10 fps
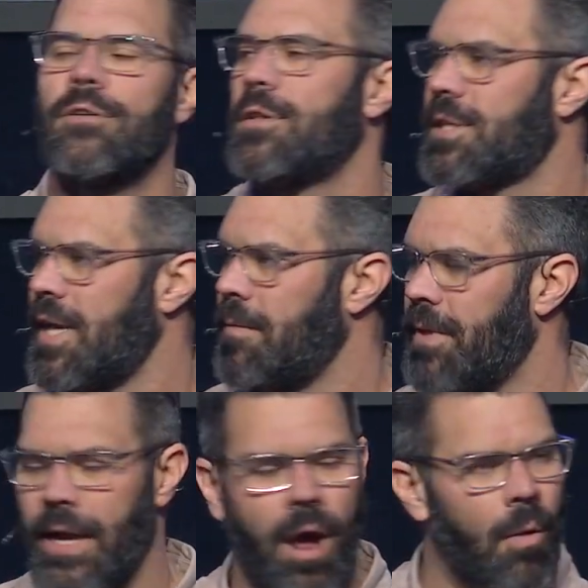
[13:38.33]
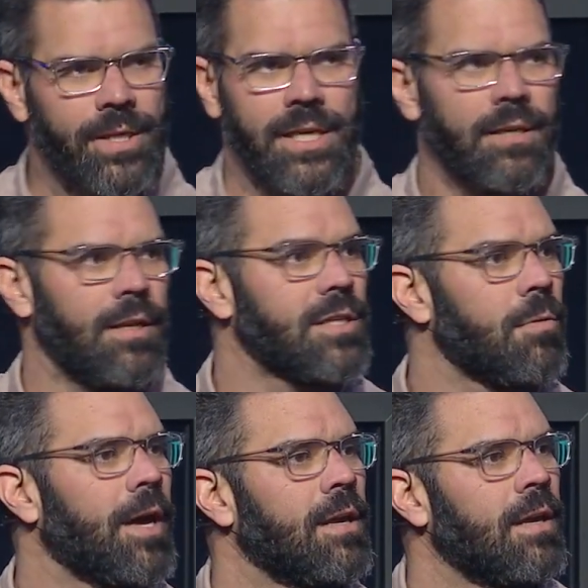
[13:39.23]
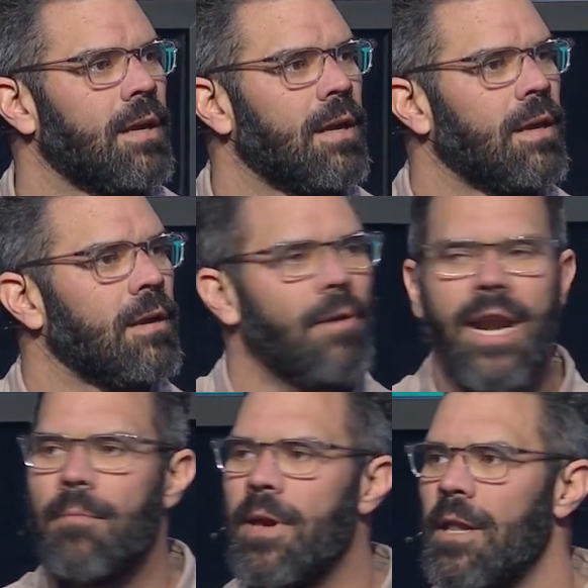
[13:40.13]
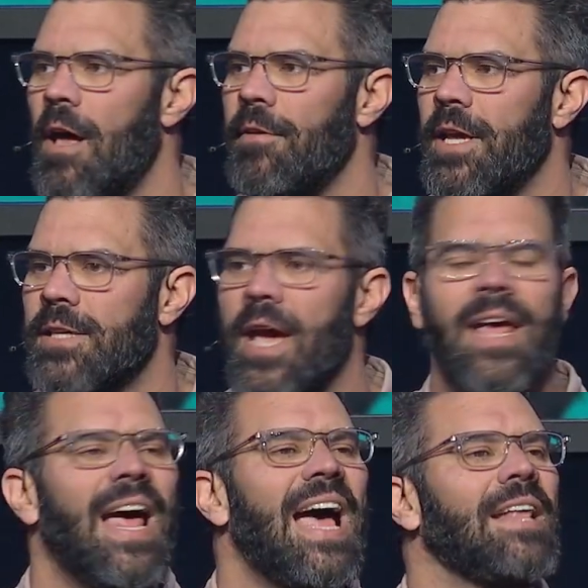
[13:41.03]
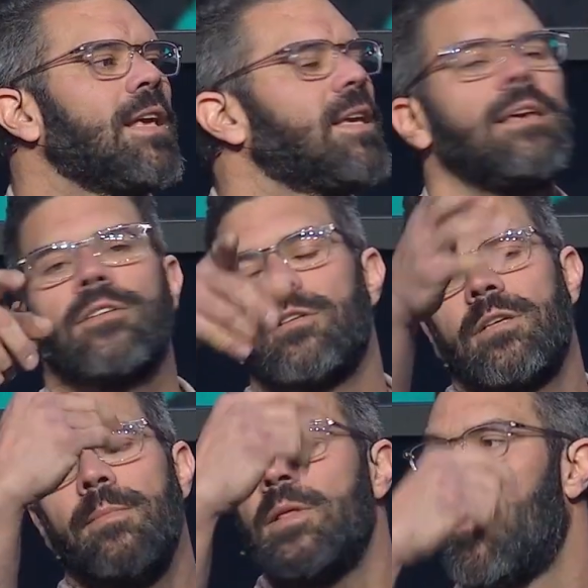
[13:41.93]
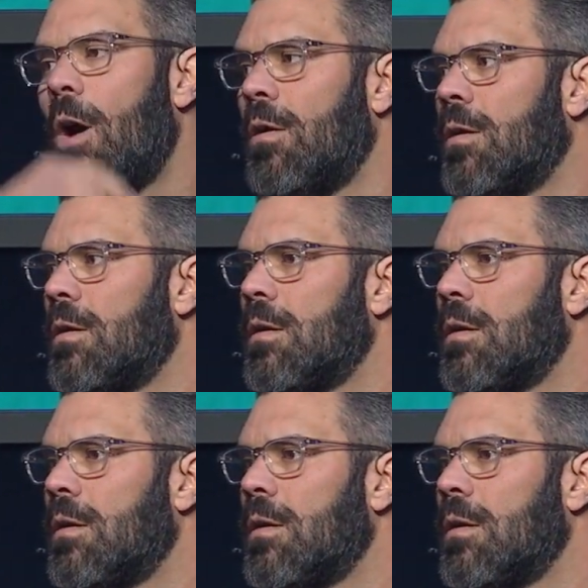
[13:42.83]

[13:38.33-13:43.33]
do the same thing. It always ended this way. Right in the middle of it, he's like, ah, give me the ball.